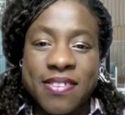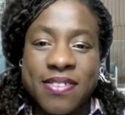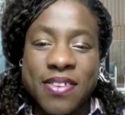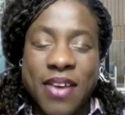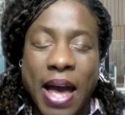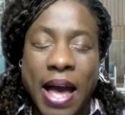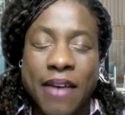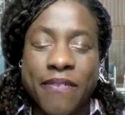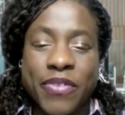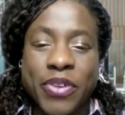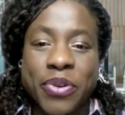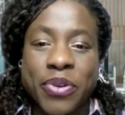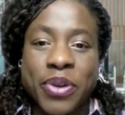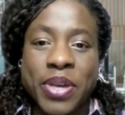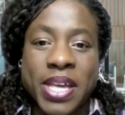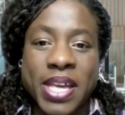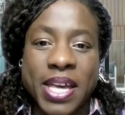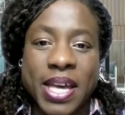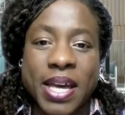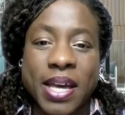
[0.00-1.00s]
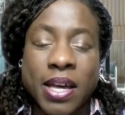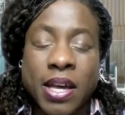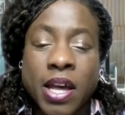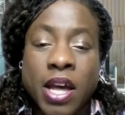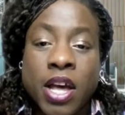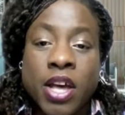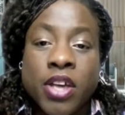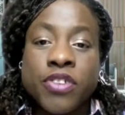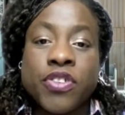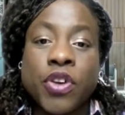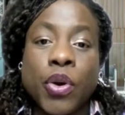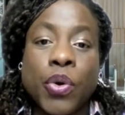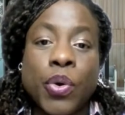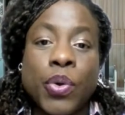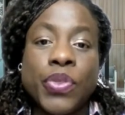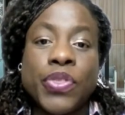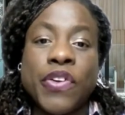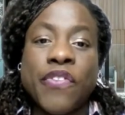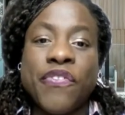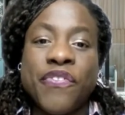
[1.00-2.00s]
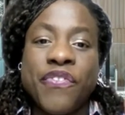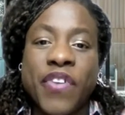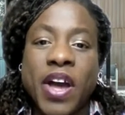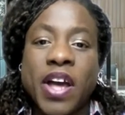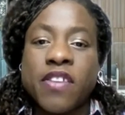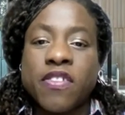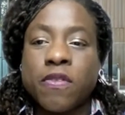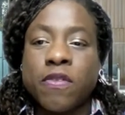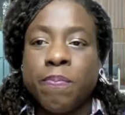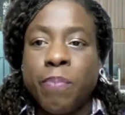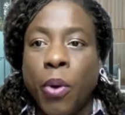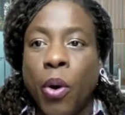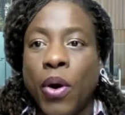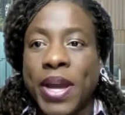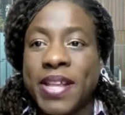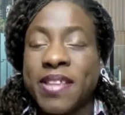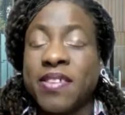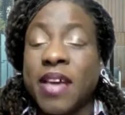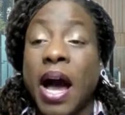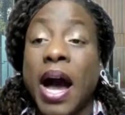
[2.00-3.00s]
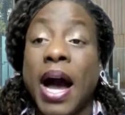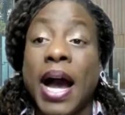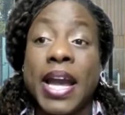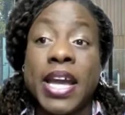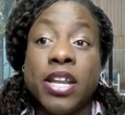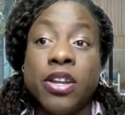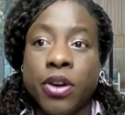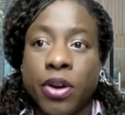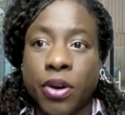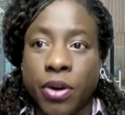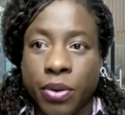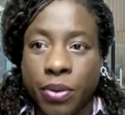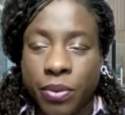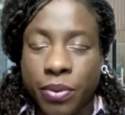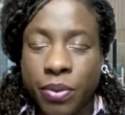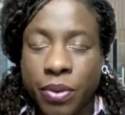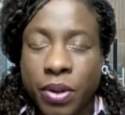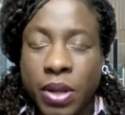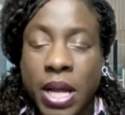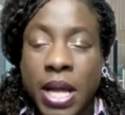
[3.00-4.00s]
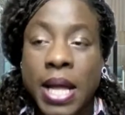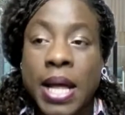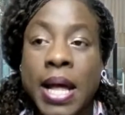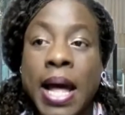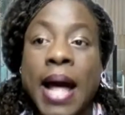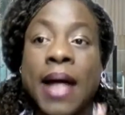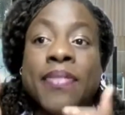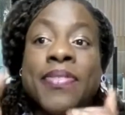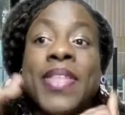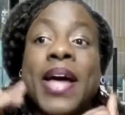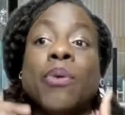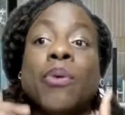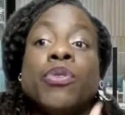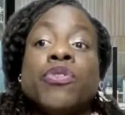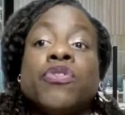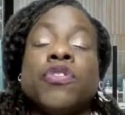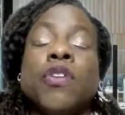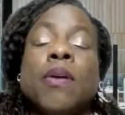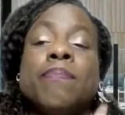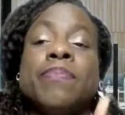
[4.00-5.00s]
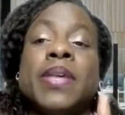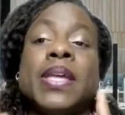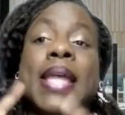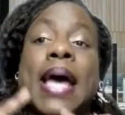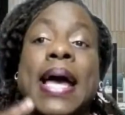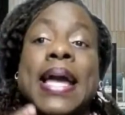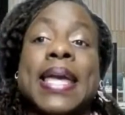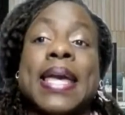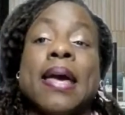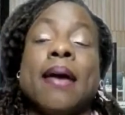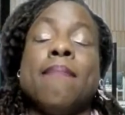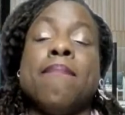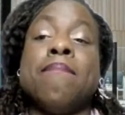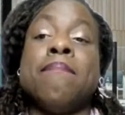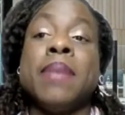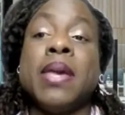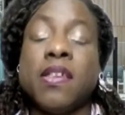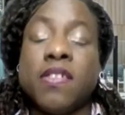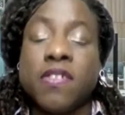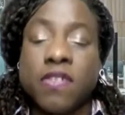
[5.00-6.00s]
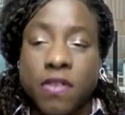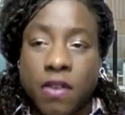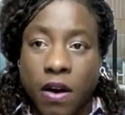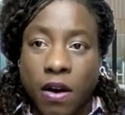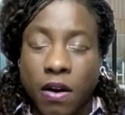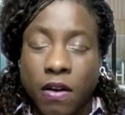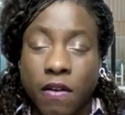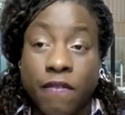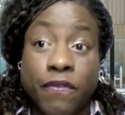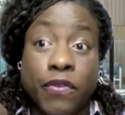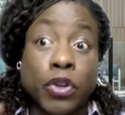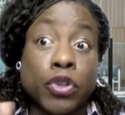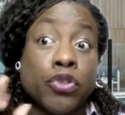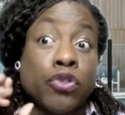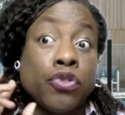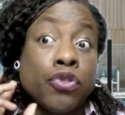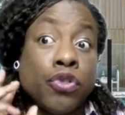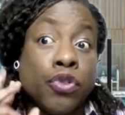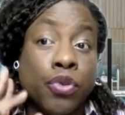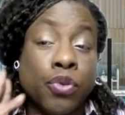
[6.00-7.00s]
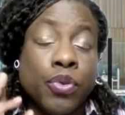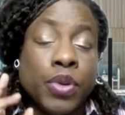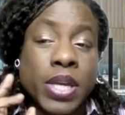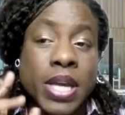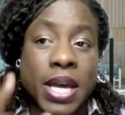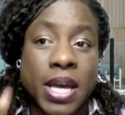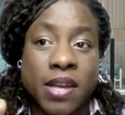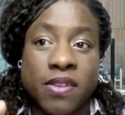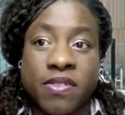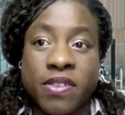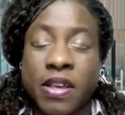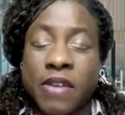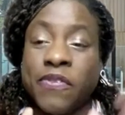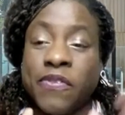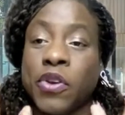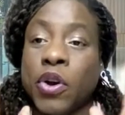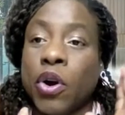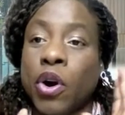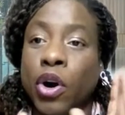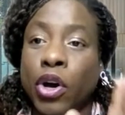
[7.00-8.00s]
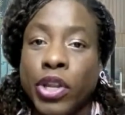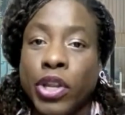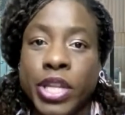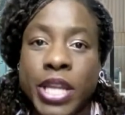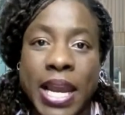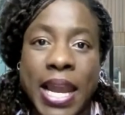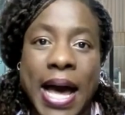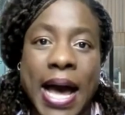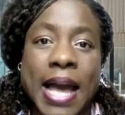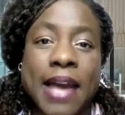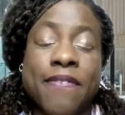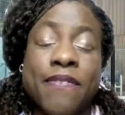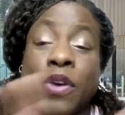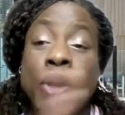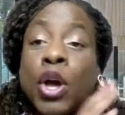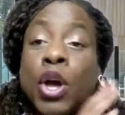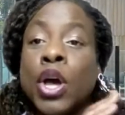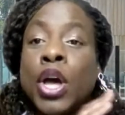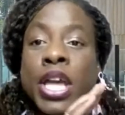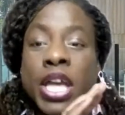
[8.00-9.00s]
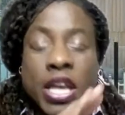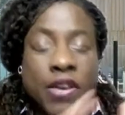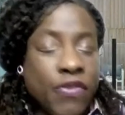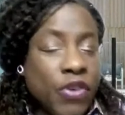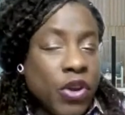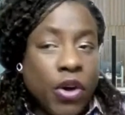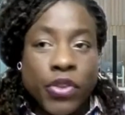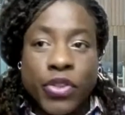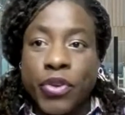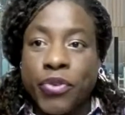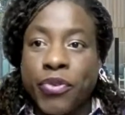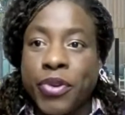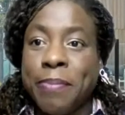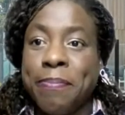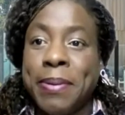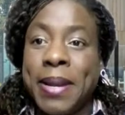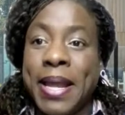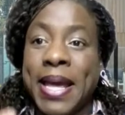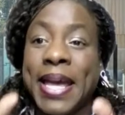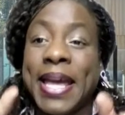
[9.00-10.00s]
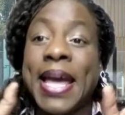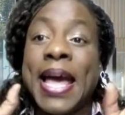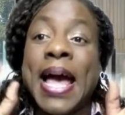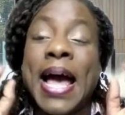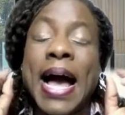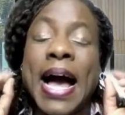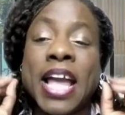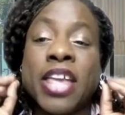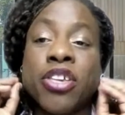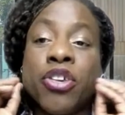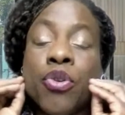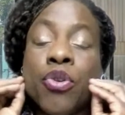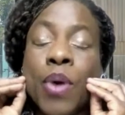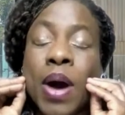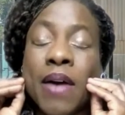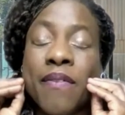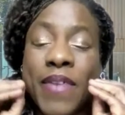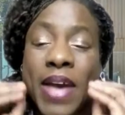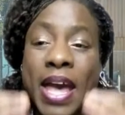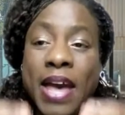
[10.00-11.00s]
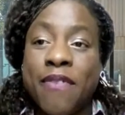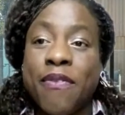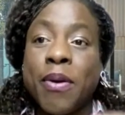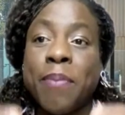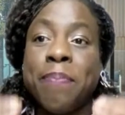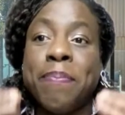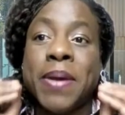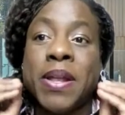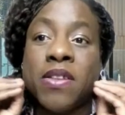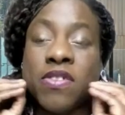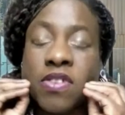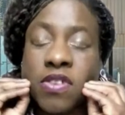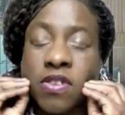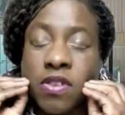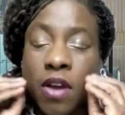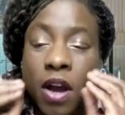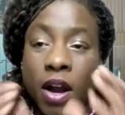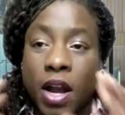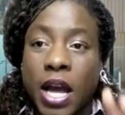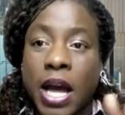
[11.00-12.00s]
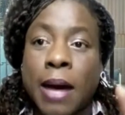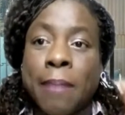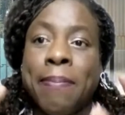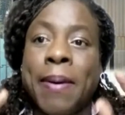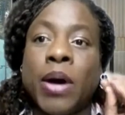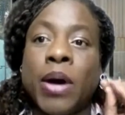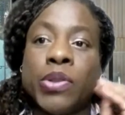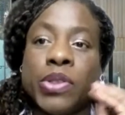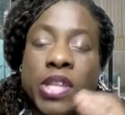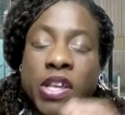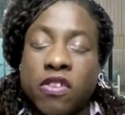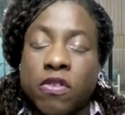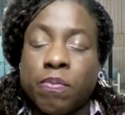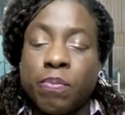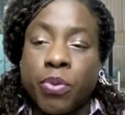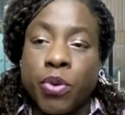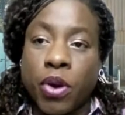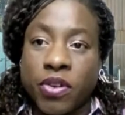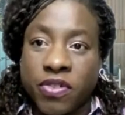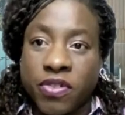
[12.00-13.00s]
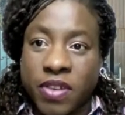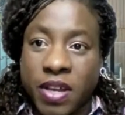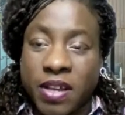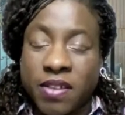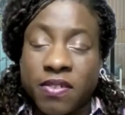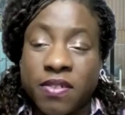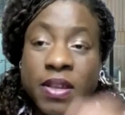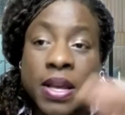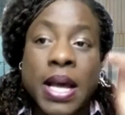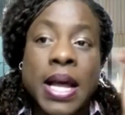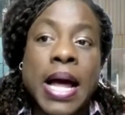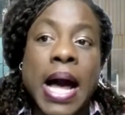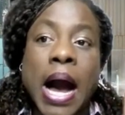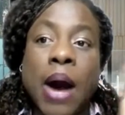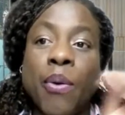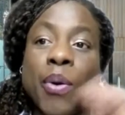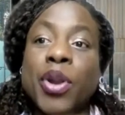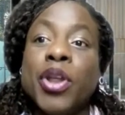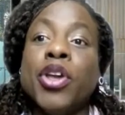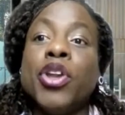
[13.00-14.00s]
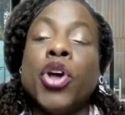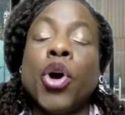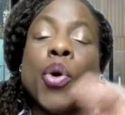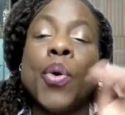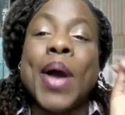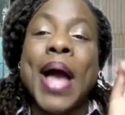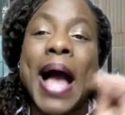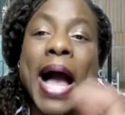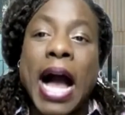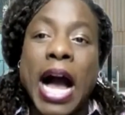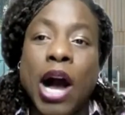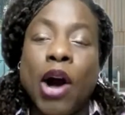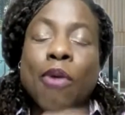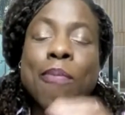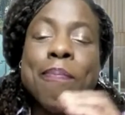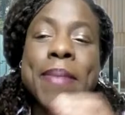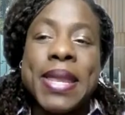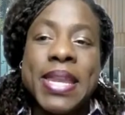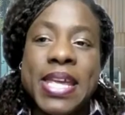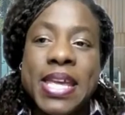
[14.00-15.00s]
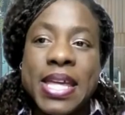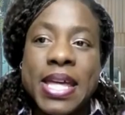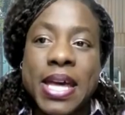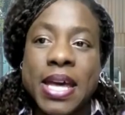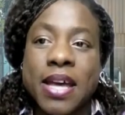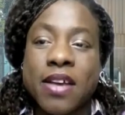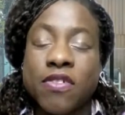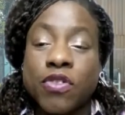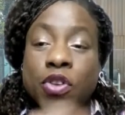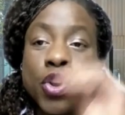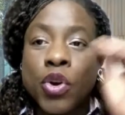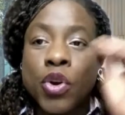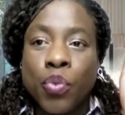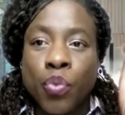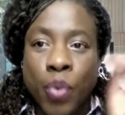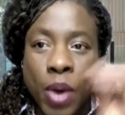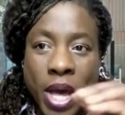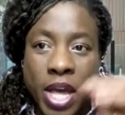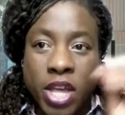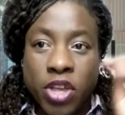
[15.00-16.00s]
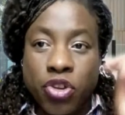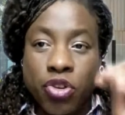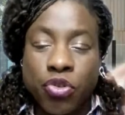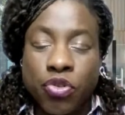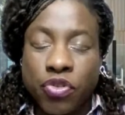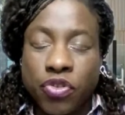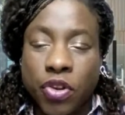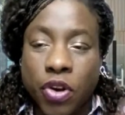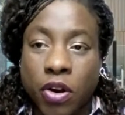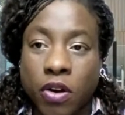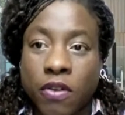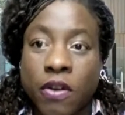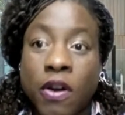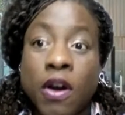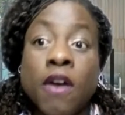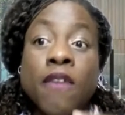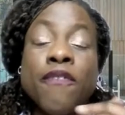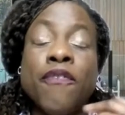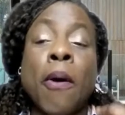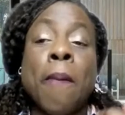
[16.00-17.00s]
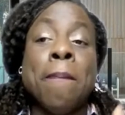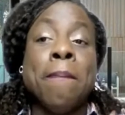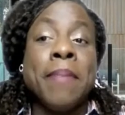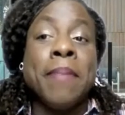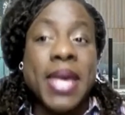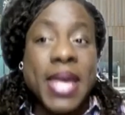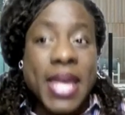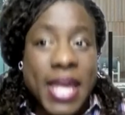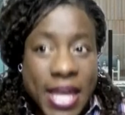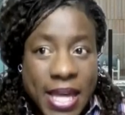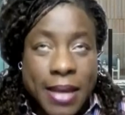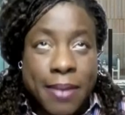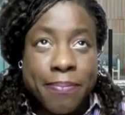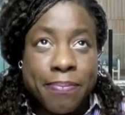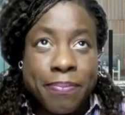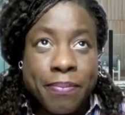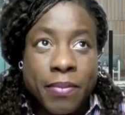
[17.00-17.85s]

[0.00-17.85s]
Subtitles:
to have you here. So the first point I know, and that was something that kept me stuck for 2 years. If you're on the live, even on the replay, and you have ever been stuck about this process, I want to know how many years were you stuck? For me,